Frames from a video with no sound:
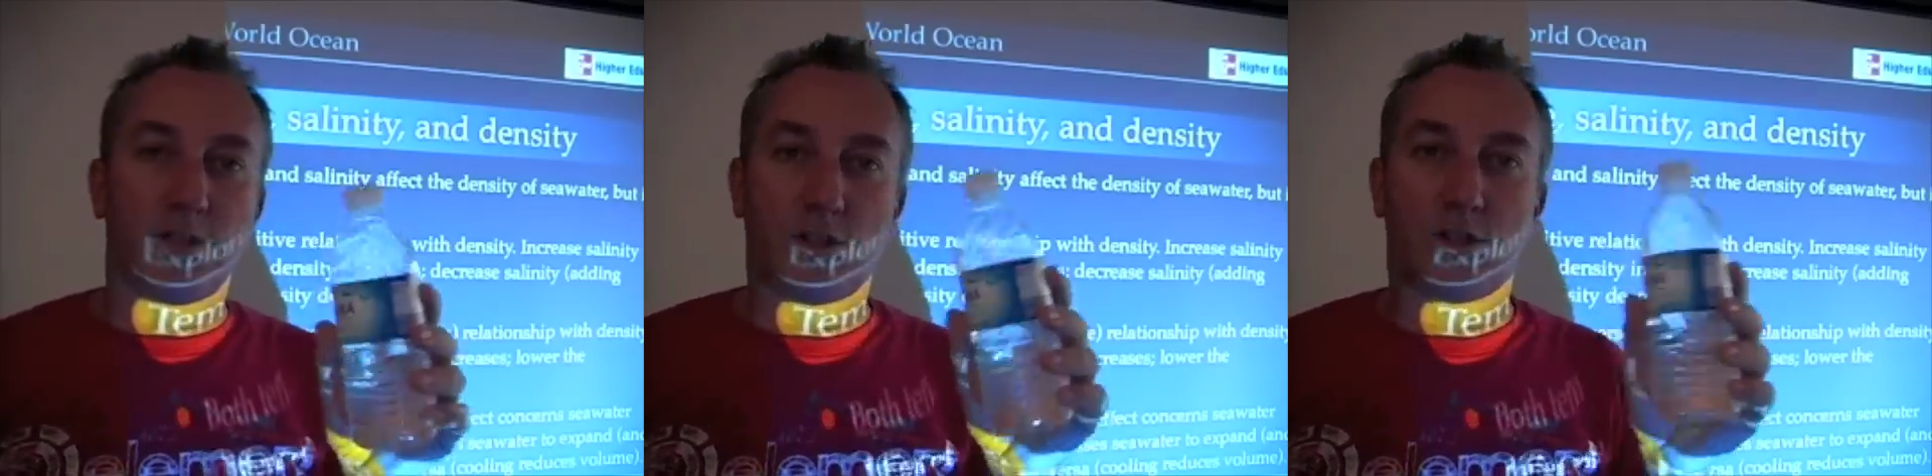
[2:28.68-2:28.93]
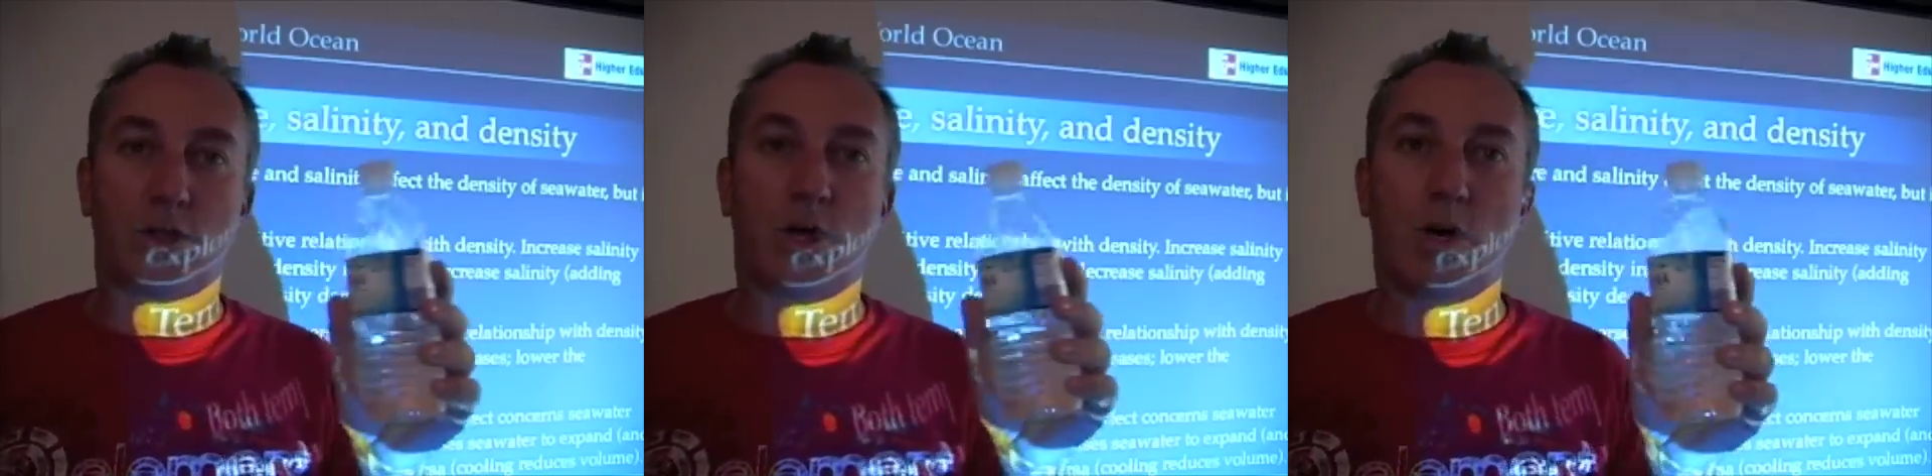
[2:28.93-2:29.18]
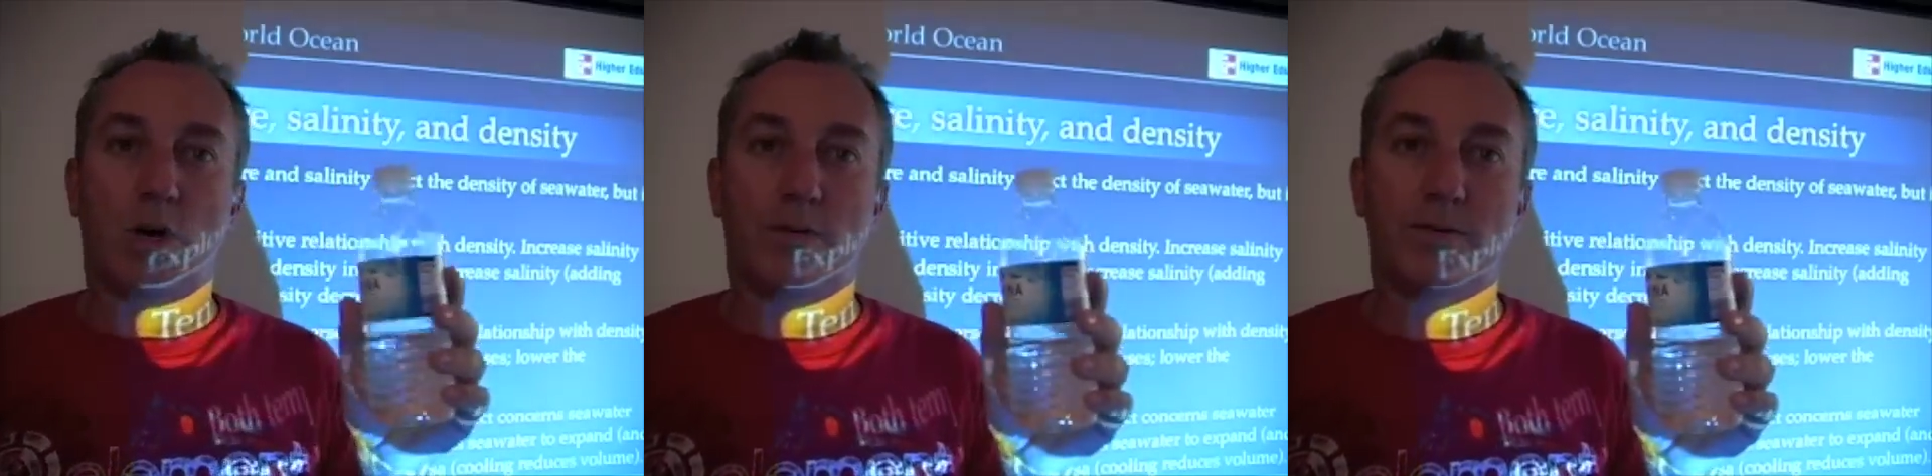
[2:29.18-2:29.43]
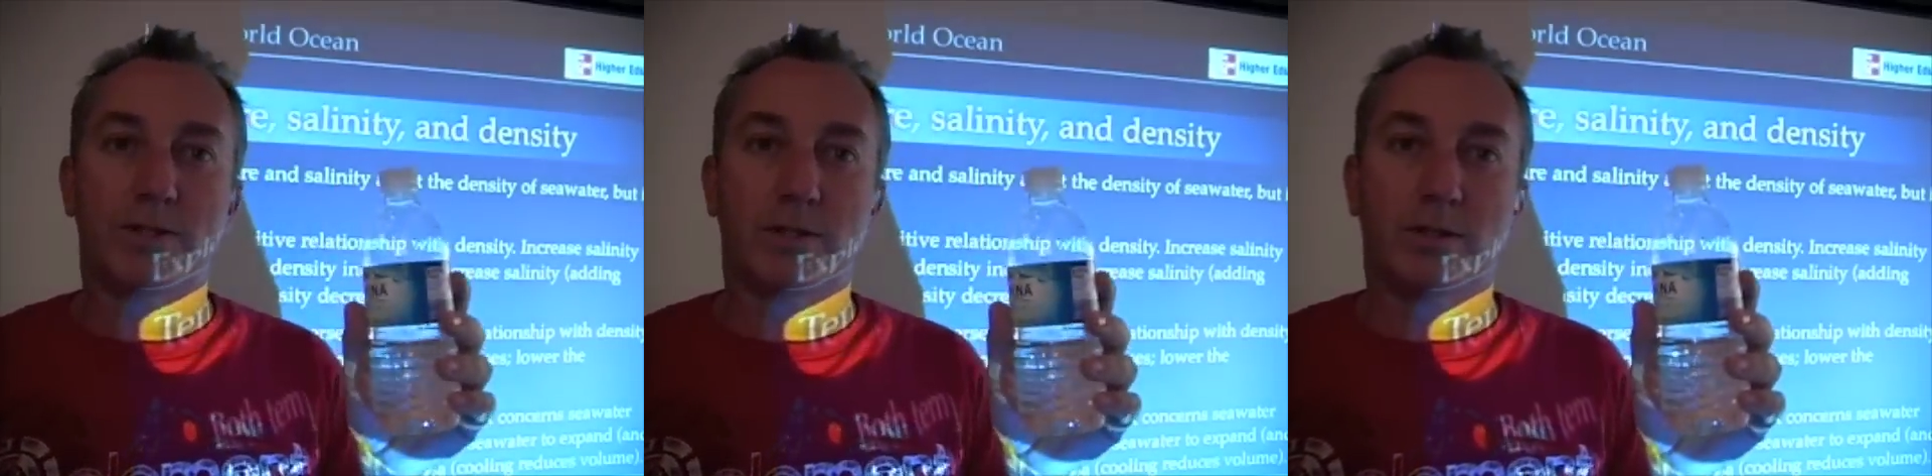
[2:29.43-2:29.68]
it
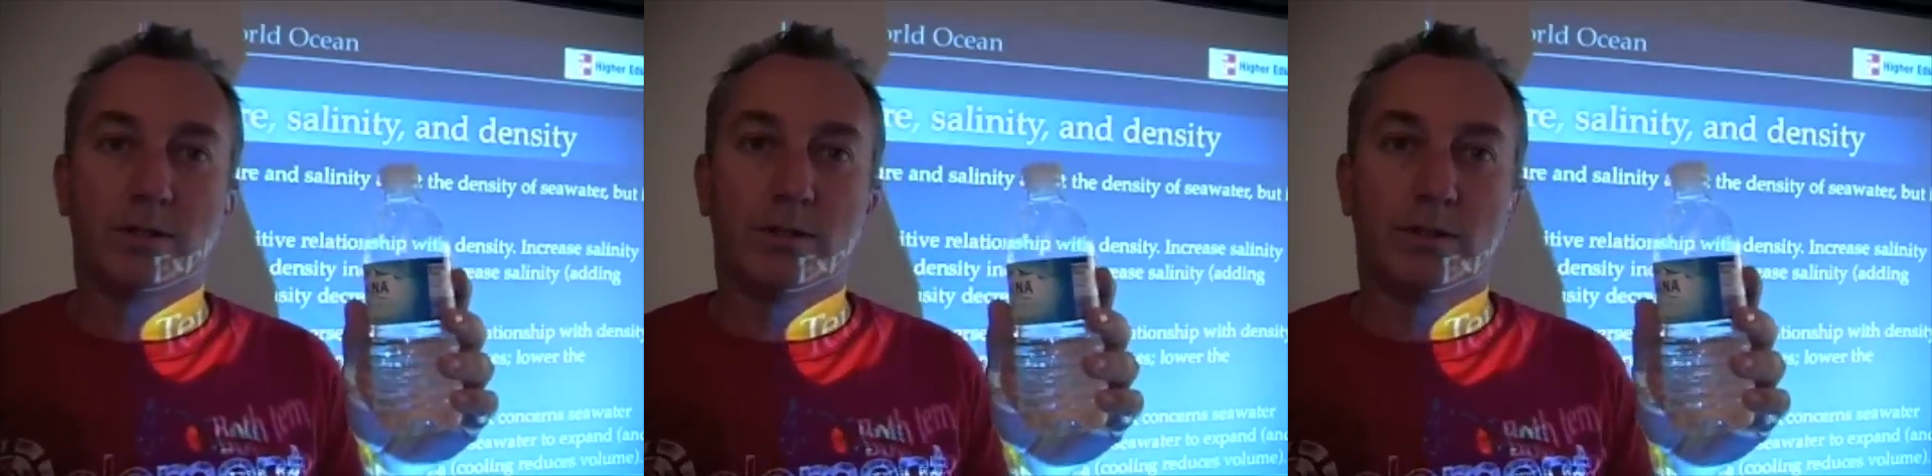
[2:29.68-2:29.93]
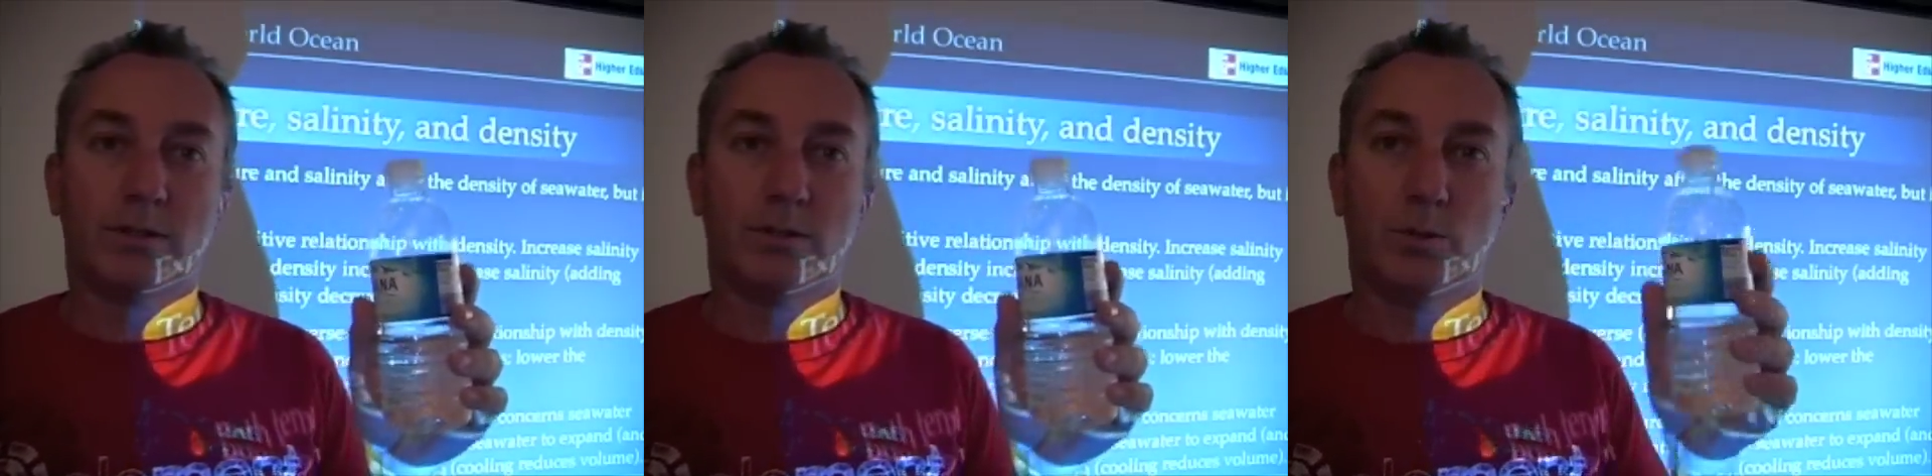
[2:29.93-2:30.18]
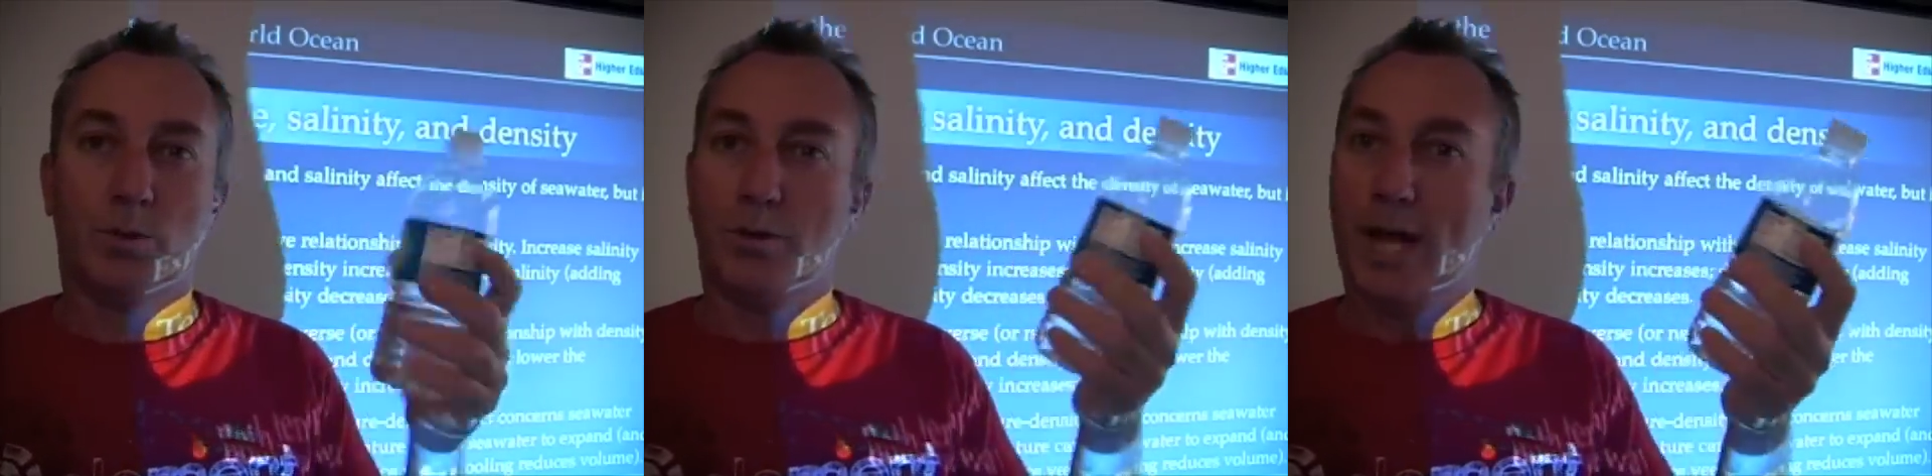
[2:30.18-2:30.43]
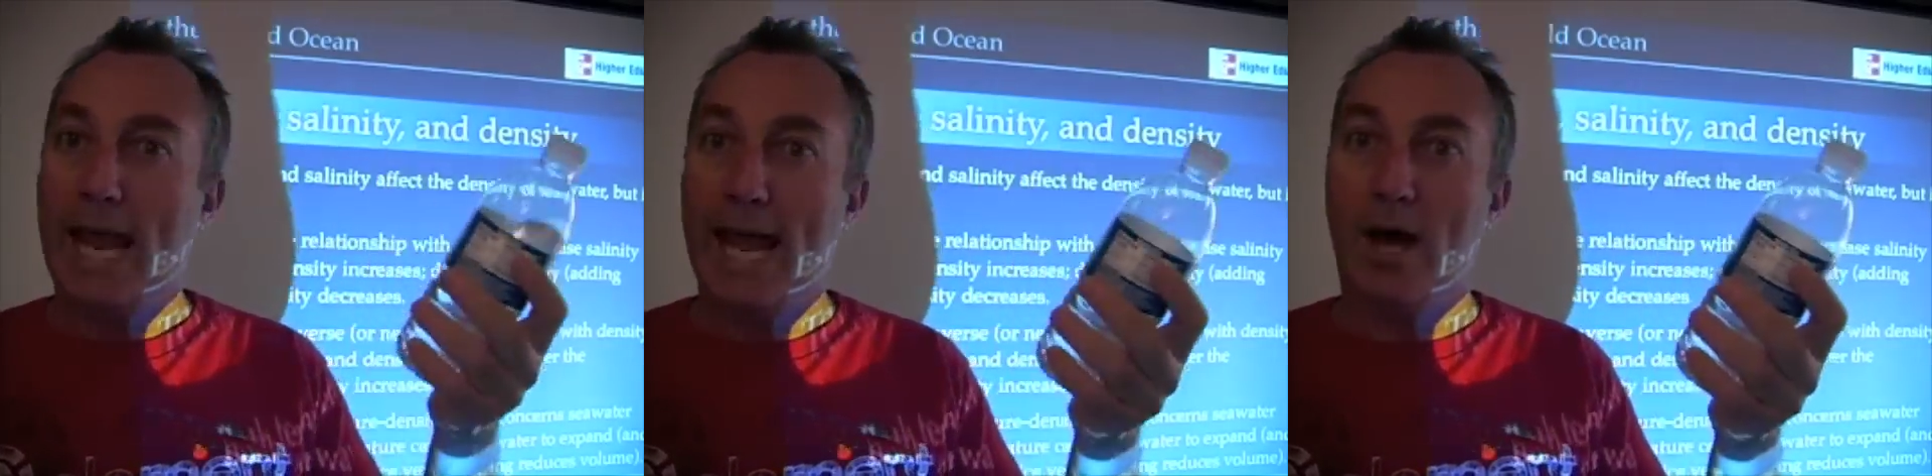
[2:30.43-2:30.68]
dissolves, well
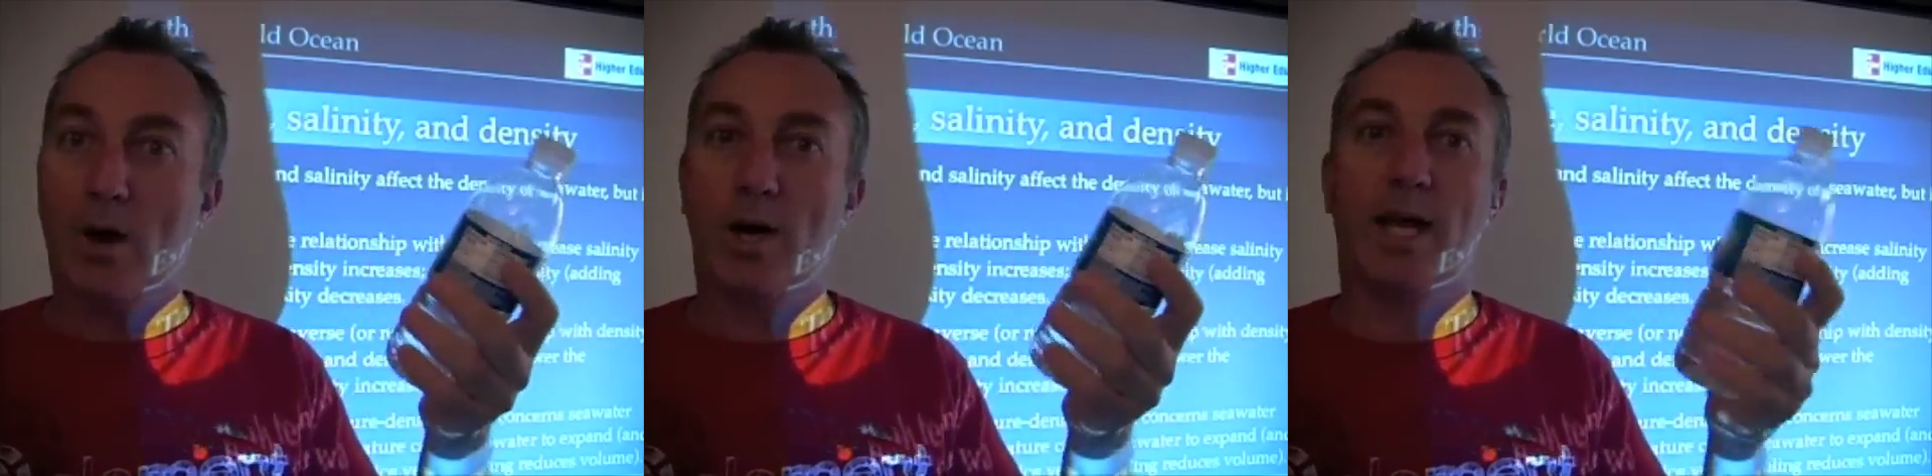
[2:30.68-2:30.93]
now